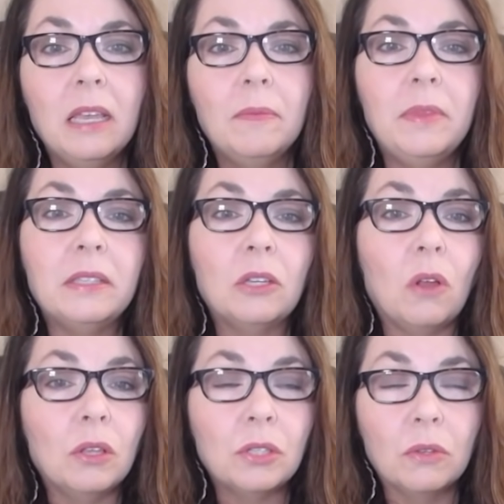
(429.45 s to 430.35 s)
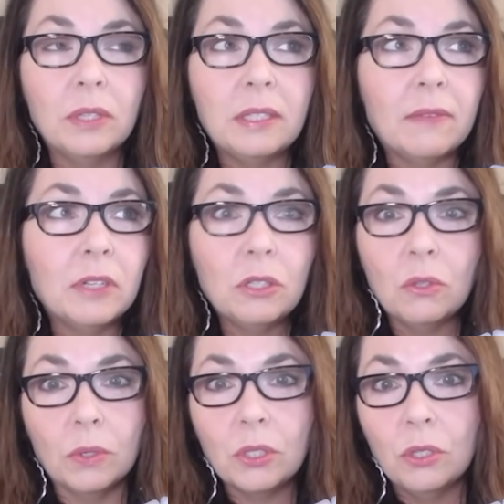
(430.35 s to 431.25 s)
This could also, the 7 of
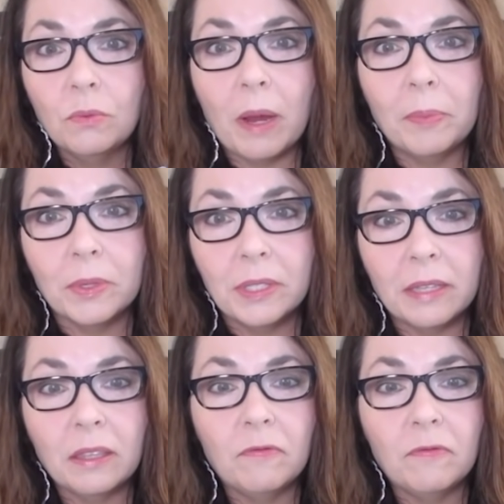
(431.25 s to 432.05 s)
Swords could represent